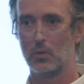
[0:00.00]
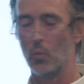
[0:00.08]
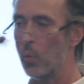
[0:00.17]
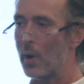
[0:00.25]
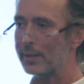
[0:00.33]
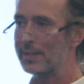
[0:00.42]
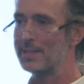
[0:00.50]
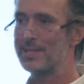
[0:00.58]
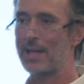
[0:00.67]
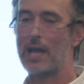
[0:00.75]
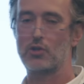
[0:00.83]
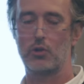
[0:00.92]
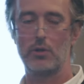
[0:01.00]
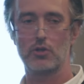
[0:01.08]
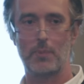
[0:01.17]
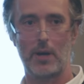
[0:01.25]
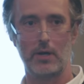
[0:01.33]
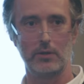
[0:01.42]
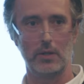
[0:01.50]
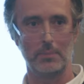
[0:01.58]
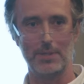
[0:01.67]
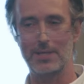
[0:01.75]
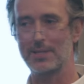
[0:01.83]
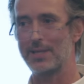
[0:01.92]
What is it actually inspiring them?
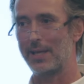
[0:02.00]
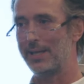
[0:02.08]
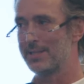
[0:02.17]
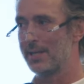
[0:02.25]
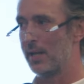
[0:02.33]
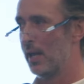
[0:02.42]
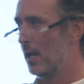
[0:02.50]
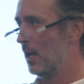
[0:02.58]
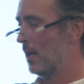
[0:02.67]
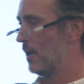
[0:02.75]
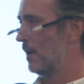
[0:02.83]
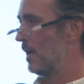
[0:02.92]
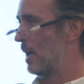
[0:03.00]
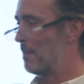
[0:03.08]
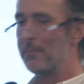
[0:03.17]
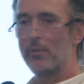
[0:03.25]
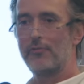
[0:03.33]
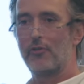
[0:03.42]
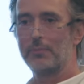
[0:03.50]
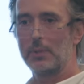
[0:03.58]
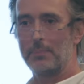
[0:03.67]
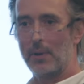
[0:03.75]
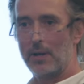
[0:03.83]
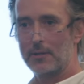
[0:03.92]
Is it a memory from
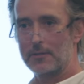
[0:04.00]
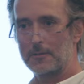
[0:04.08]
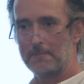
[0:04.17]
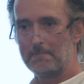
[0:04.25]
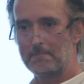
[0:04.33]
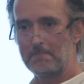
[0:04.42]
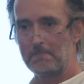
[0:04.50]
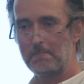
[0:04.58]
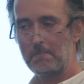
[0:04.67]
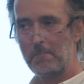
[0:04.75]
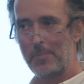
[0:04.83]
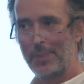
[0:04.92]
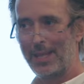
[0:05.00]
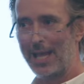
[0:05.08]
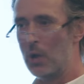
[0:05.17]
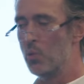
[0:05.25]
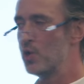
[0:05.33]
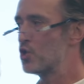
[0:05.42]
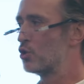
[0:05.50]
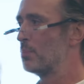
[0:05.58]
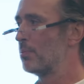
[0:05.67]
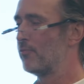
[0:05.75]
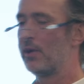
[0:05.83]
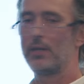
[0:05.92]
the past? A wish to
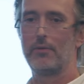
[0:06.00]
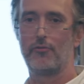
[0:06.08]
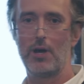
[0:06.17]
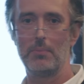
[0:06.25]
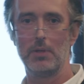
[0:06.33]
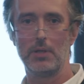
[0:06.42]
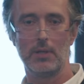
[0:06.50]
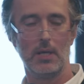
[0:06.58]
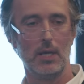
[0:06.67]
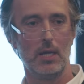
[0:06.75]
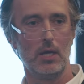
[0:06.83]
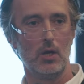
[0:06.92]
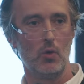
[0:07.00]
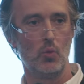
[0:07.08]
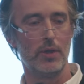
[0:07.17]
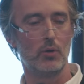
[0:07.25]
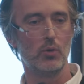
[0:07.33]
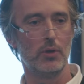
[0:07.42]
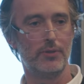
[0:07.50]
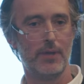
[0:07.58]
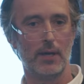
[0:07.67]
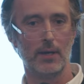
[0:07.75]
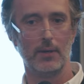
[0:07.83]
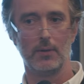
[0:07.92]
provide their family with a
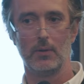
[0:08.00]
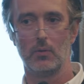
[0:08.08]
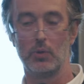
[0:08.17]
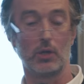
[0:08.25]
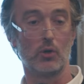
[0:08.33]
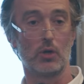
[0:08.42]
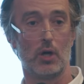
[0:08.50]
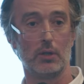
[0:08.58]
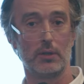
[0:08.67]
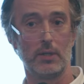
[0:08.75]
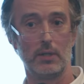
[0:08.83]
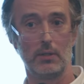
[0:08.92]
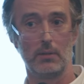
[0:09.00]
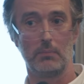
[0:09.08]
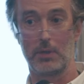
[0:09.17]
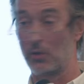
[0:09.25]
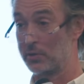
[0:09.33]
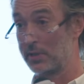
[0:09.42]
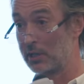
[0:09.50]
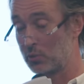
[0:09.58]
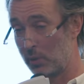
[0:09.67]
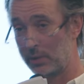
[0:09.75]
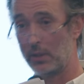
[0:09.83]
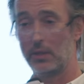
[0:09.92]
good holiday, because that's
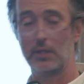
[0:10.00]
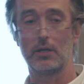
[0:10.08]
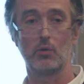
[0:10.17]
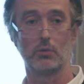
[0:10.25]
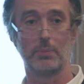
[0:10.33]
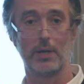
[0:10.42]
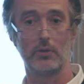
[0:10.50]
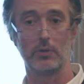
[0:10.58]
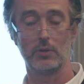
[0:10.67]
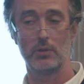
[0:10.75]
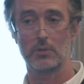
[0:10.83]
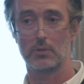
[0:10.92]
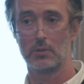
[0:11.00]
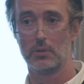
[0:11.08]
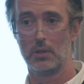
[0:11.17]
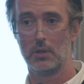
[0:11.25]
what they think a good parent is?